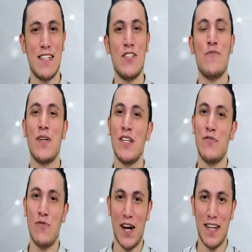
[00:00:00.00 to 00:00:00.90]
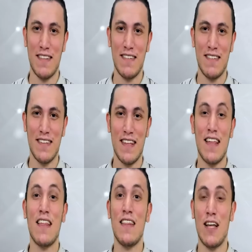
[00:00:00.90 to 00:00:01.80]
you made it right.
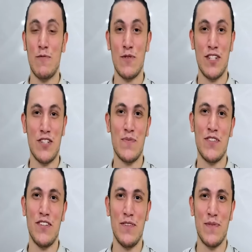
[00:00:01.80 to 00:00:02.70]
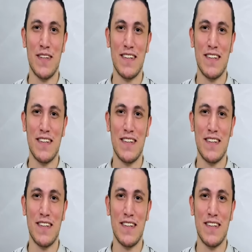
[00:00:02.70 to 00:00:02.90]
That was Egyptian Arabic.